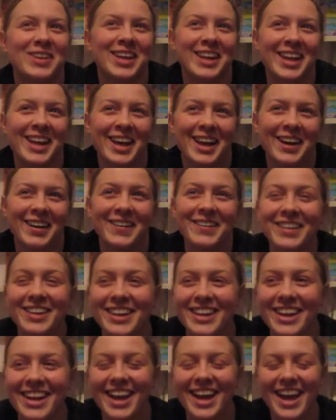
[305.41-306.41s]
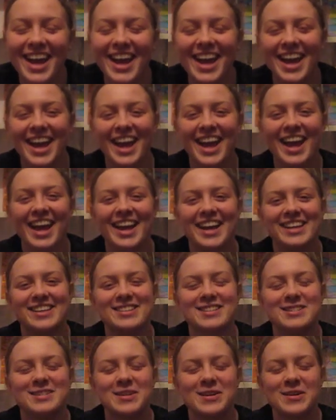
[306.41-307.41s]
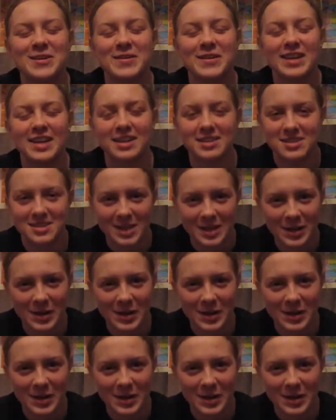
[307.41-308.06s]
video. and so yes,